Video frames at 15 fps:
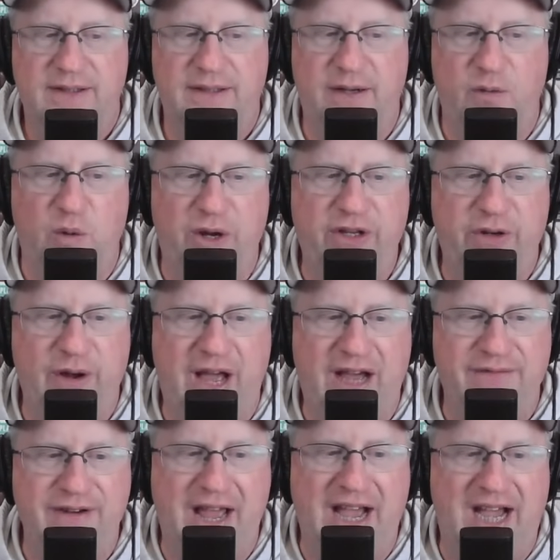And what you
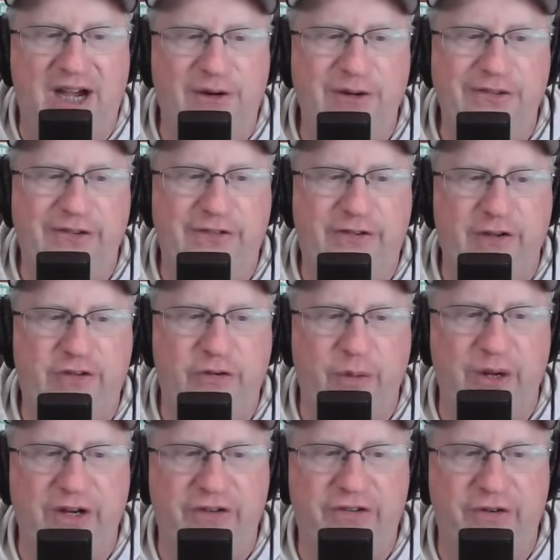have now is a
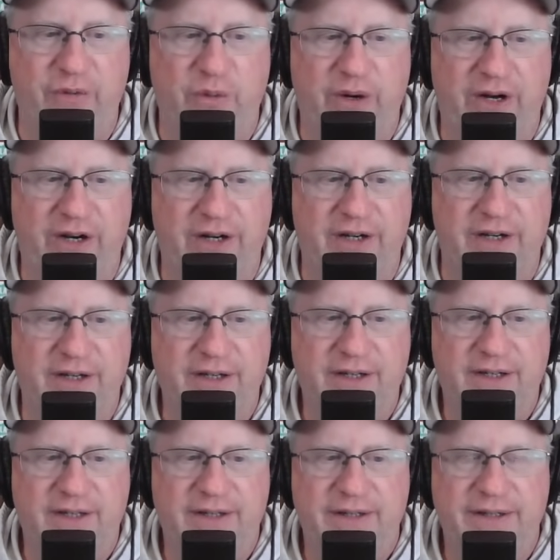situation where
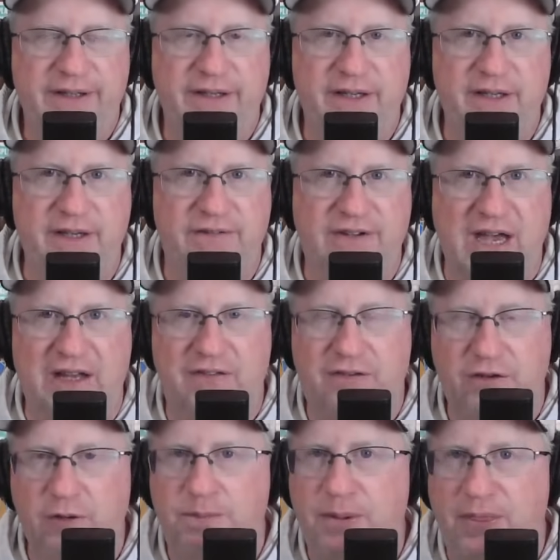you've got
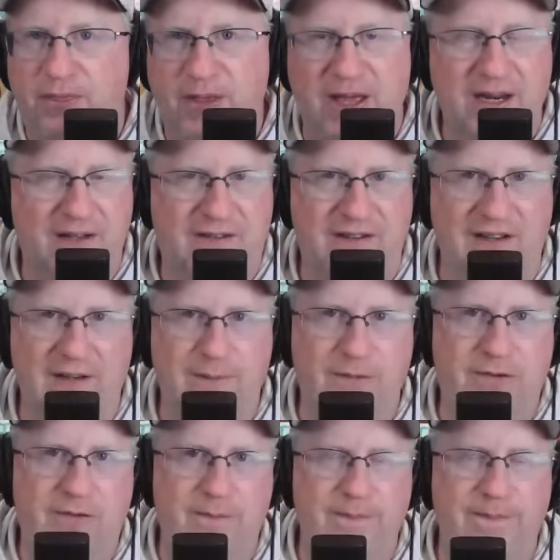2 pathetic
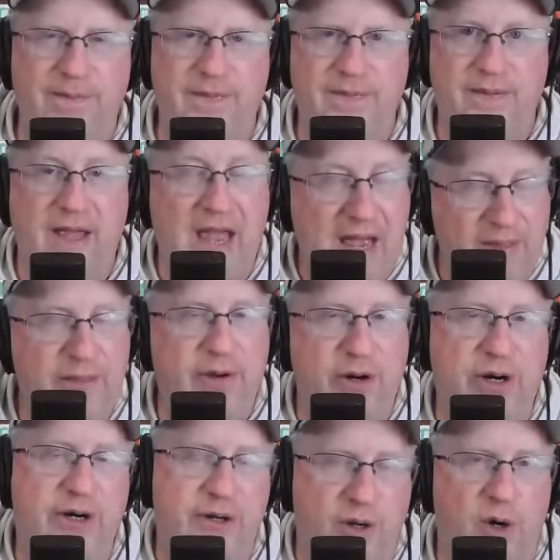teams and
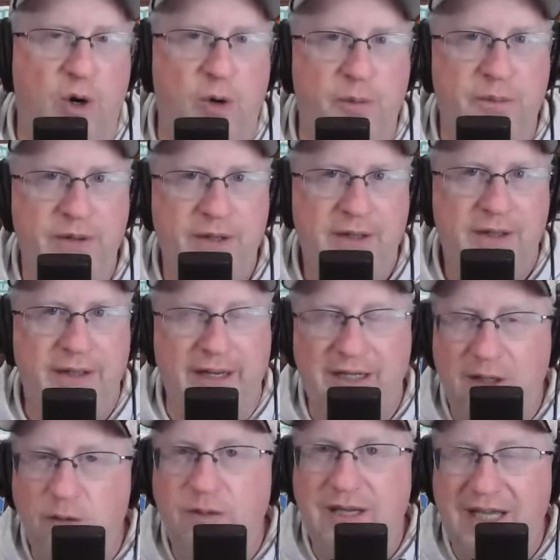they're at home. Like,
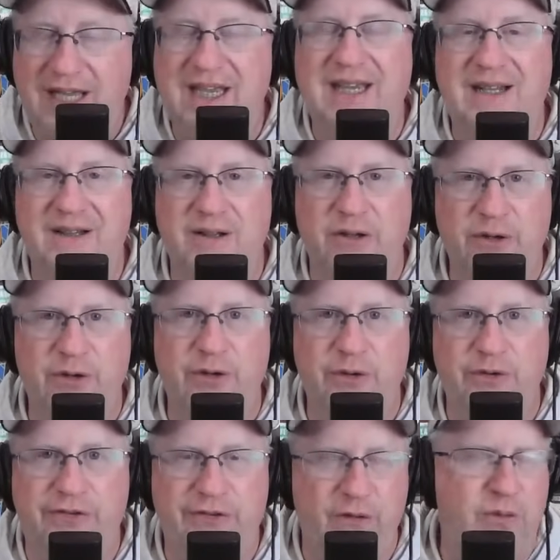you can't
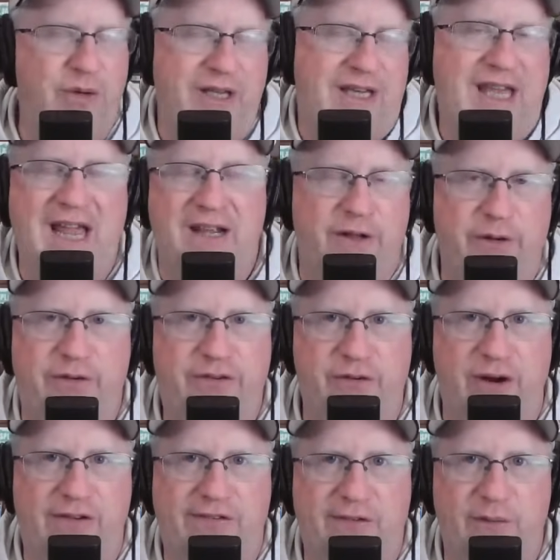lose. Well, you can't lose the
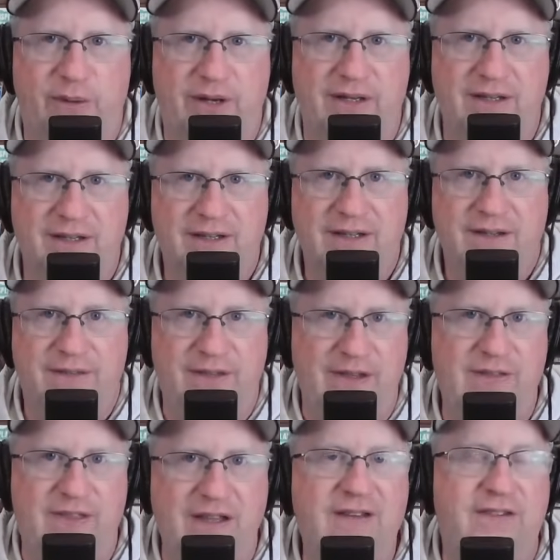rest of the way.
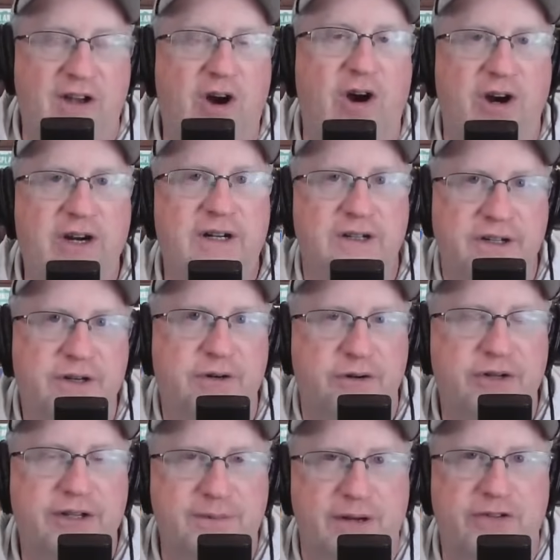These are
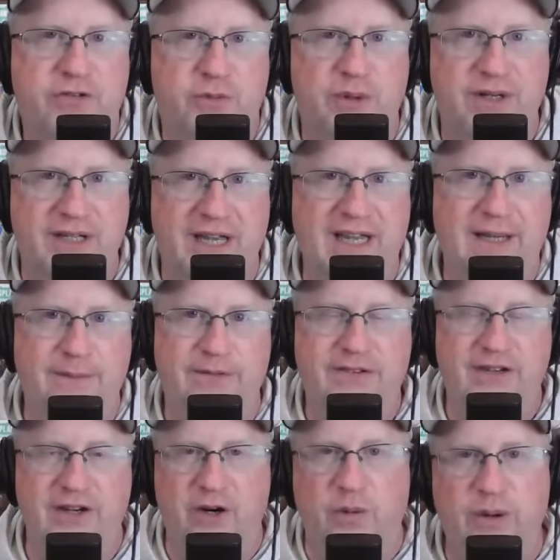literally must-win games.
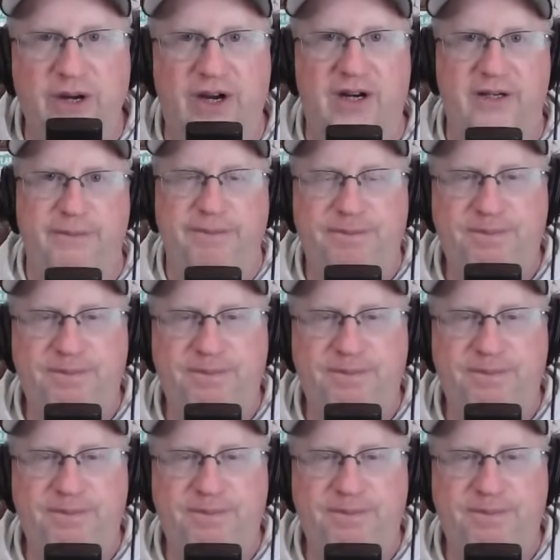Here we are.